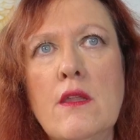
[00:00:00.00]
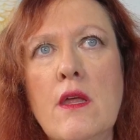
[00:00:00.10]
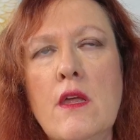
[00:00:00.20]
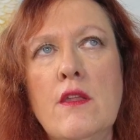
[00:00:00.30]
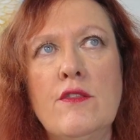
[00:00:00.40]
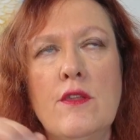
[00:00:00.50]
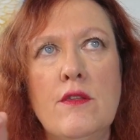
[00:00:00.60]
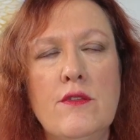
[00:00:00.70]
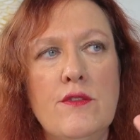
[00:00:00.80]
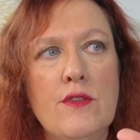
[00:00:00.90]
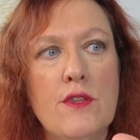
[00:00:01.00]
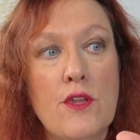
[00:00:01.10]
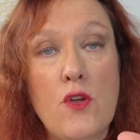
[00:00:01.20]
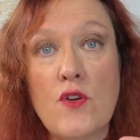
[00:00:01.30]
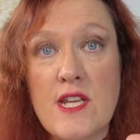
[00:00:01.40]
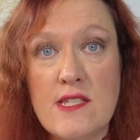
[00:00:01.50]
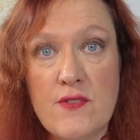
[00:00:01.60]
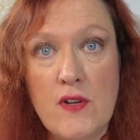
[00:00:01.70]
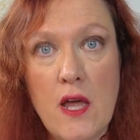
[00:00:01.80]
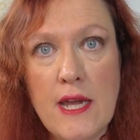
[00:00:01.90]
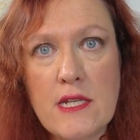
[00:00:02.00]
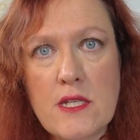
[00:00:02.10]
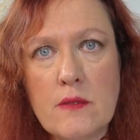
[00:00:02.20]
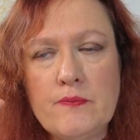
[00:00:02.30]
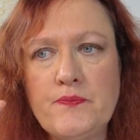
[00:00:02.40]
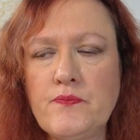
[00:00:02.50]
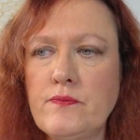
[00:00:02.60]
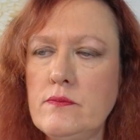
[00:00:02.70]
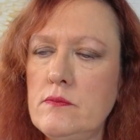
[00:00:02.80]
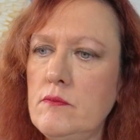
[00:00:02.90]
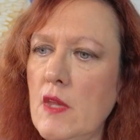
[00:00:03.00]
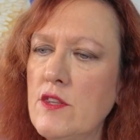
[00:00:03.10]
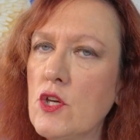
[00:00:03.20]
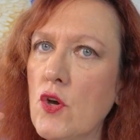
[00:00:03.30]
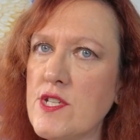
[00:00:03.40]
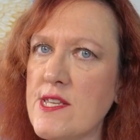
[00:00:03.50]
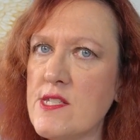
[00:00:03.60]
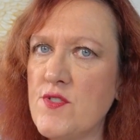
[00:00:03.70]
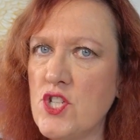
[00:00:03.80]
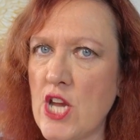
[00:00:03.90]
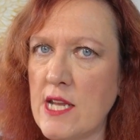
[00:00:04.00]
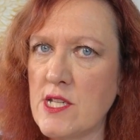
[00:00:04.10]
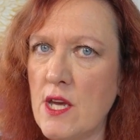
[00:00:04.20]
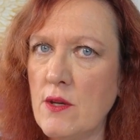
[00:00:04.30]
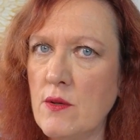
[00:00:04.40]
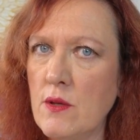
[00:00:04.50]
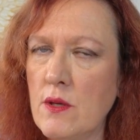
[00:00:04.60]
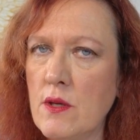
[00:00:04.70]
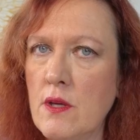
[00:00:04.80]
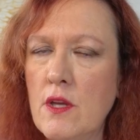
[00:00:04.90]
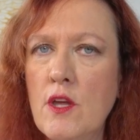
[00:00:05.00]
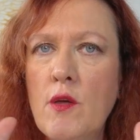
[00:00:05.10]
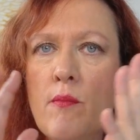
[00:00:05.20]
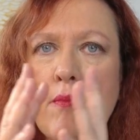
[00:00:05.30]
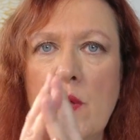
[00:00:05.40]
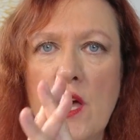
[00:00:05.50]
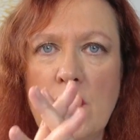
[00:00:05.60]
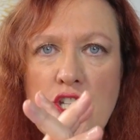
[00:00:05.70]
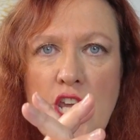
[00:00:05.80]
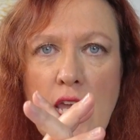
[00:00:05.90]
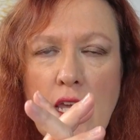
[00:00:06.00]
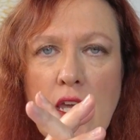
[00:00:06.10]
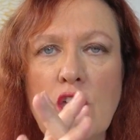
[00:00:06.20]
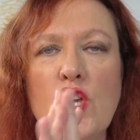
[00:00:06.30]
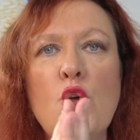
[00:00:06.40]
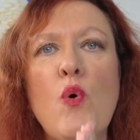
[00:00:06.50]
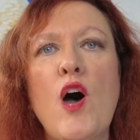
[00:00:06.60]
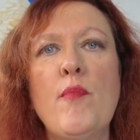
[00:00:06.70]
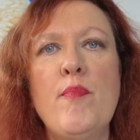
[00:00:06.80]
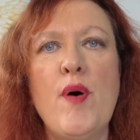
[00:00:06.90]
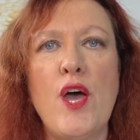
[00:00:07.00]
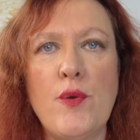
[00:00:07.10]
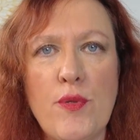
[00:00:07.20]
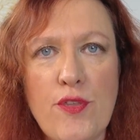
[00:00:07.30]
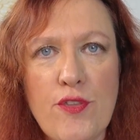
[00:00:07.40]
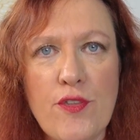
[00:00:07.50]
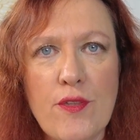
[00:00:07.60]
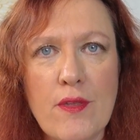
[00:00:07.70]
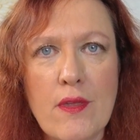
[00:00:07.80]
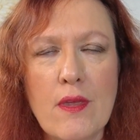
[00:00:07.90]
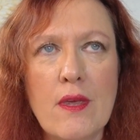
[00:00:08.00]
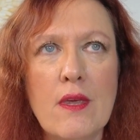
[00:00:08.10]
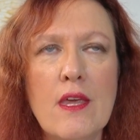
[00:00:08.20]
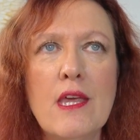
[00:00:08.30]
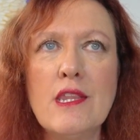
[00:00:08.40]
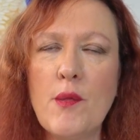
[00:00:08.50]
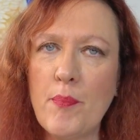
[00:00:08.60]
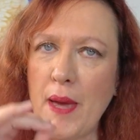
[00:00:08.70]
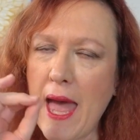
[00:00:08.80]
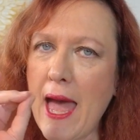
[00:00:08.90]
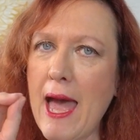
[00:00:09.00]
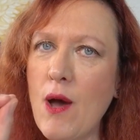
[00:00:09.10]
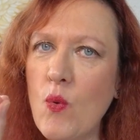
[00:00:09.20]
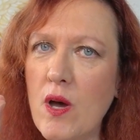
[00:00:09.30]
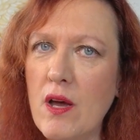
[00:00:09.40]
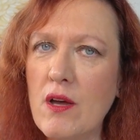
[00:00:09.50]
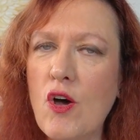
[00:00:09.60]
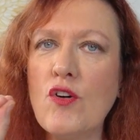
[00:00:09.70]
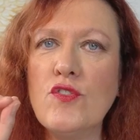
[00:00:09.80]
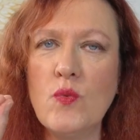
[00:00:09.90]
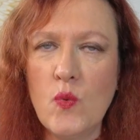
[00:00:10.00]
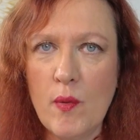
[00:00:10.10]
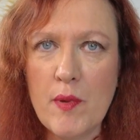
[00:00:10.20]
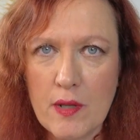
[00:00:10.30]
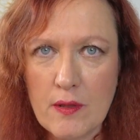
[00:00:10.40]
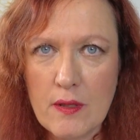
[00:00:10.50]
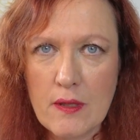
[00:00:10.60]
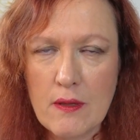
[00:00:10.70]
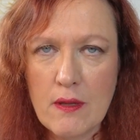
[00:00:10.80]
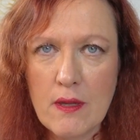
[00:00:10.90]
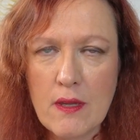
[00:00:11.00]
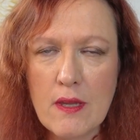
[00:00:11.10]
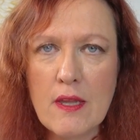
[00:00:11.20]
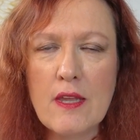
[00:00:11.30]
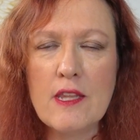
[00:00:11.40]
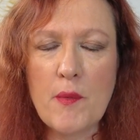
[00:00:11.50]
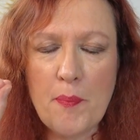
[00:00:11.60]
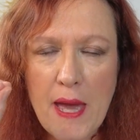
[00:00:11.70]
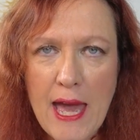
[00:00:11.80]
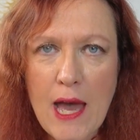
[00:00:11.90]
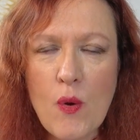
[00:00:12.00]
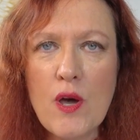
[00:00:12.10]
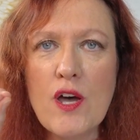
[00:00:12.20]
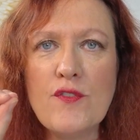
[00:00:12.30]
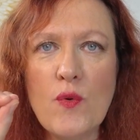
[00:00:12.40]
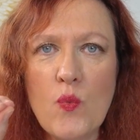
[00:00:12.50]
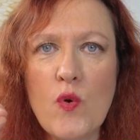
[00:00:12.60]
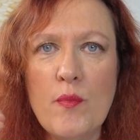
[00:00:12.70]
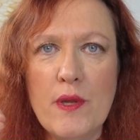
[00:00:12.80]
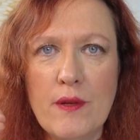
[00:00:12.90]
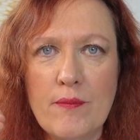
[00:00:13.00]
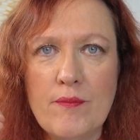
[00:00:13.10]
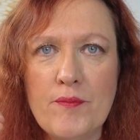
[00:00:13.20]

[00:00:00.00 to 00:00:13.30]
of light, the goddess of shadow, merging. You are both. The power of a woman. The power of a woman.